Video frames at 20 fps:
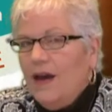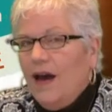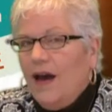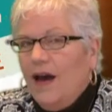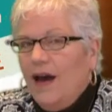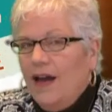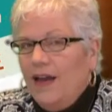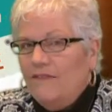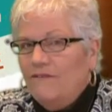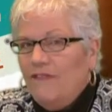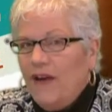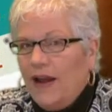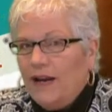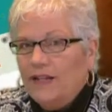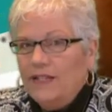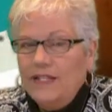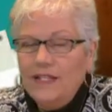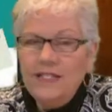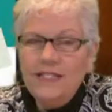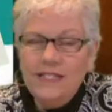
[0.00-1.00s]
In
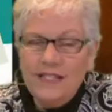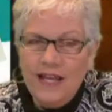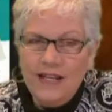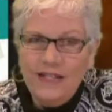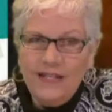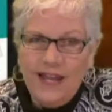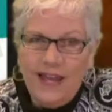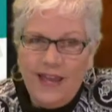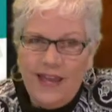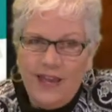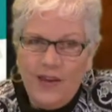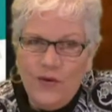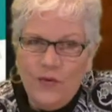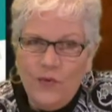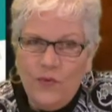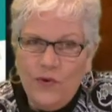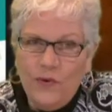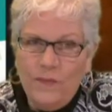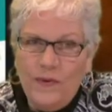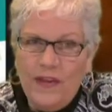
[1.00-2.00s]
fact, this Sunday
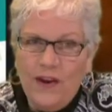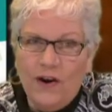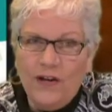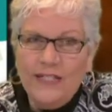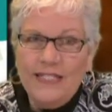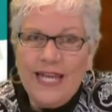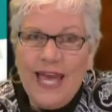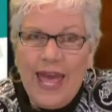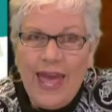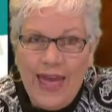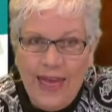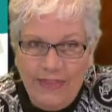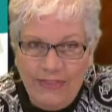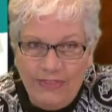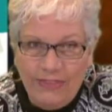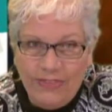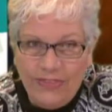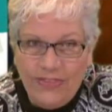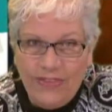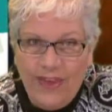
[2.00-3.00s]
will be our
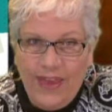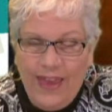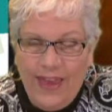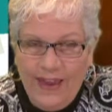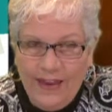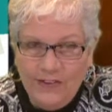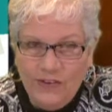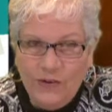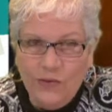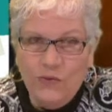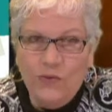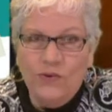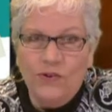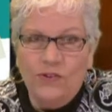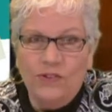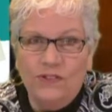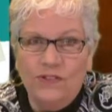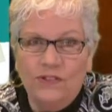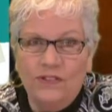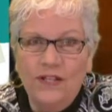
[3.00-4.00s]
10th
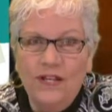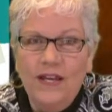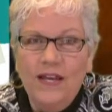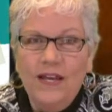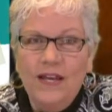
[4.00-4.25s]
annual